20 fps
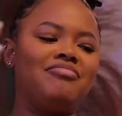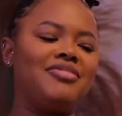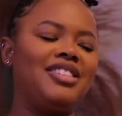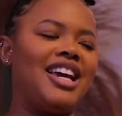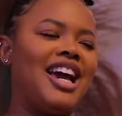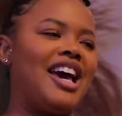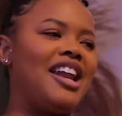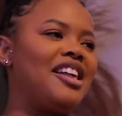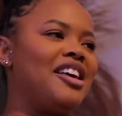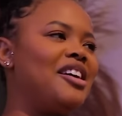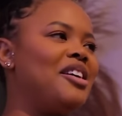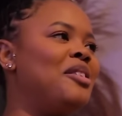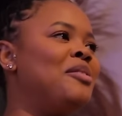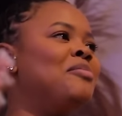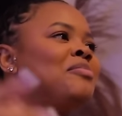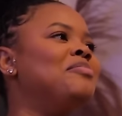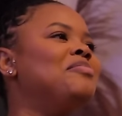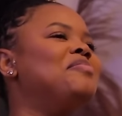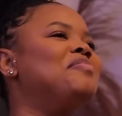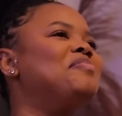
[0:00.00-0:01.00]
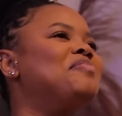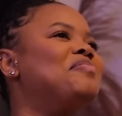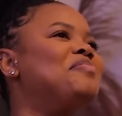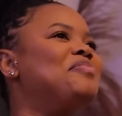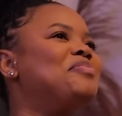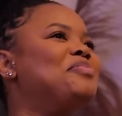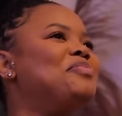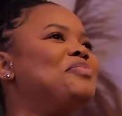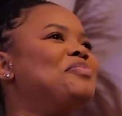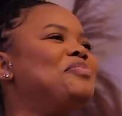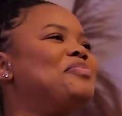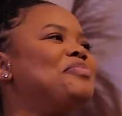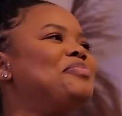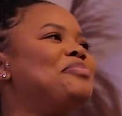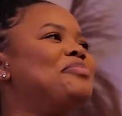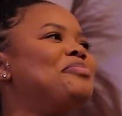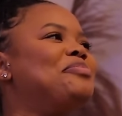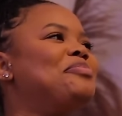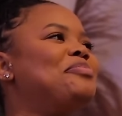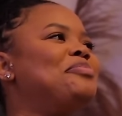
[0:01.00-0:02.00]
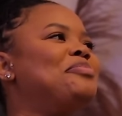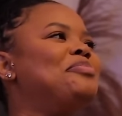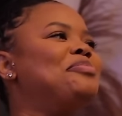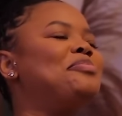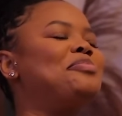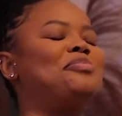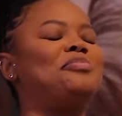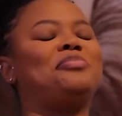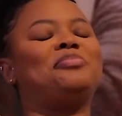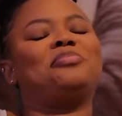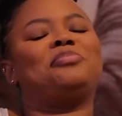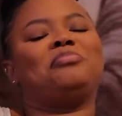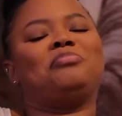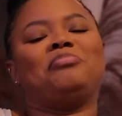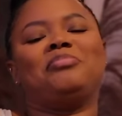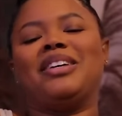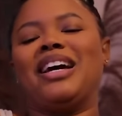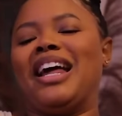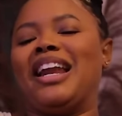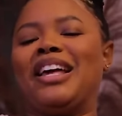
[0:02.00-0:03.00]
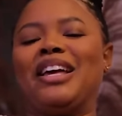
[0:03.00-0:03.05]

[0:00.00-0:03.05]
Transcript: Gotta go. Yeah. That is a deal breaker